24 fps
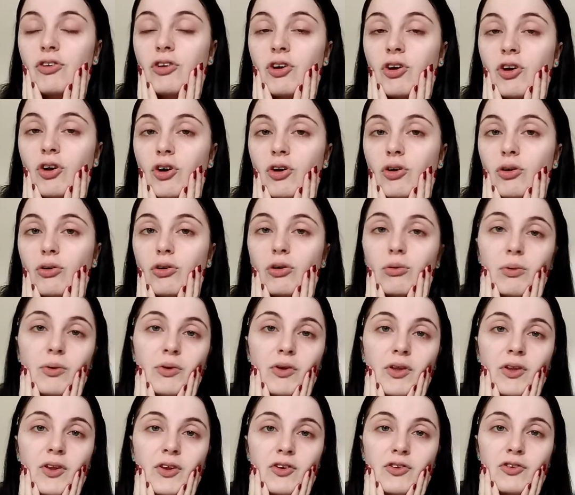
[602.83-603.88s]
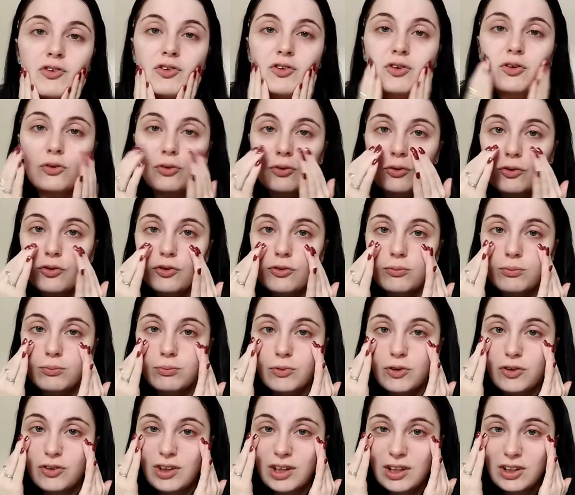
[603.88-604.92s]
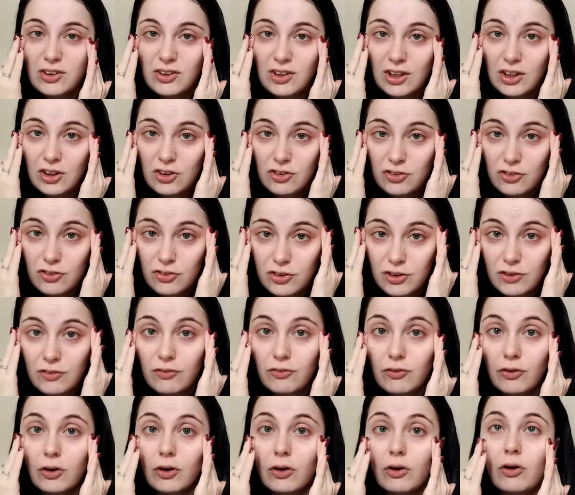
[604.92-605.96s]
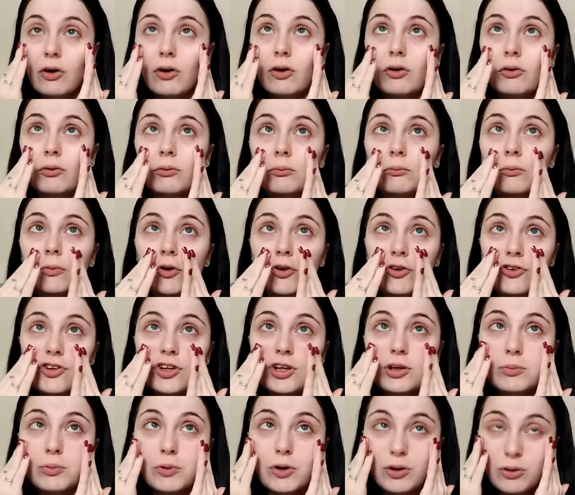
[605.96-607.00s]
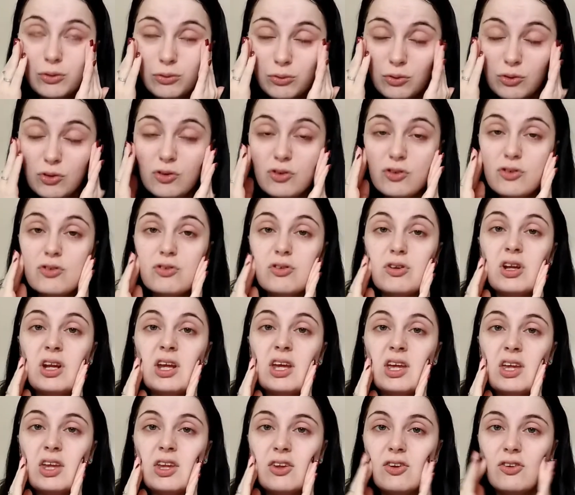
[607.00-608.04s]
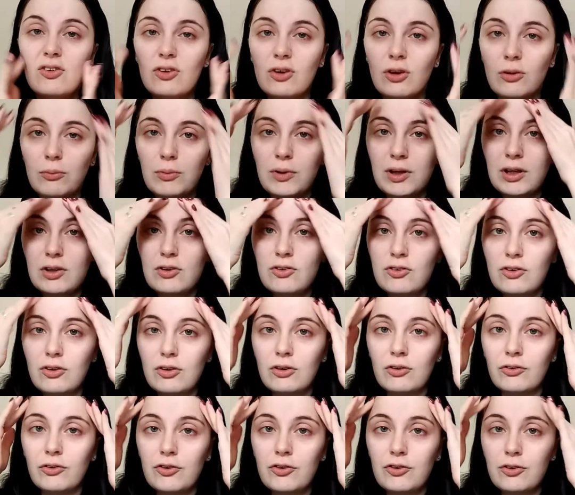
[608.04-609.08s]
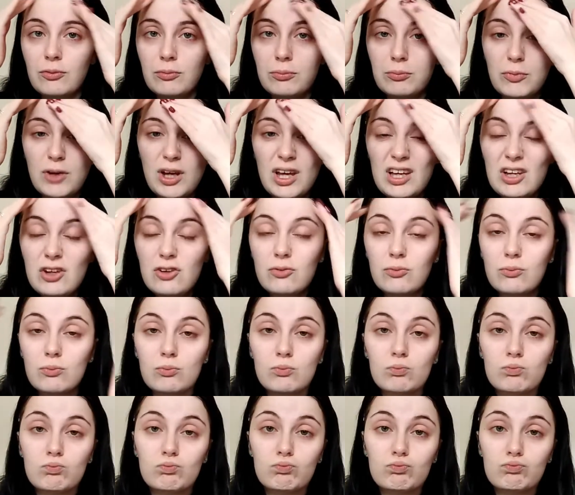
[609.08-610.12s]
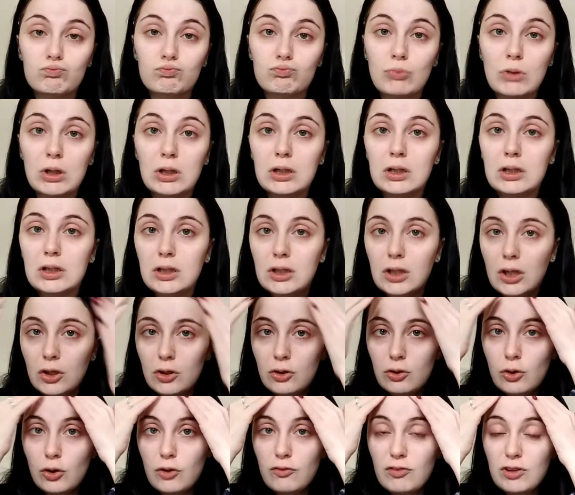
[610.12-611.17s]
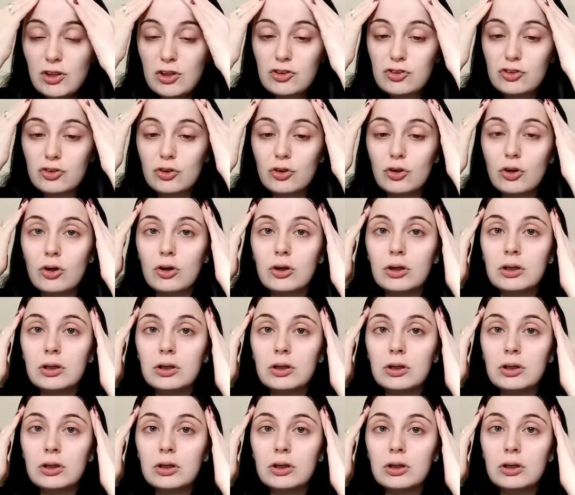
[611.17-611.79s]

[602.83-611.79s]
it curdled or whether that's just because the skin texture is different on my cheekbones than it is compared to on the top of my head. Not overly sure.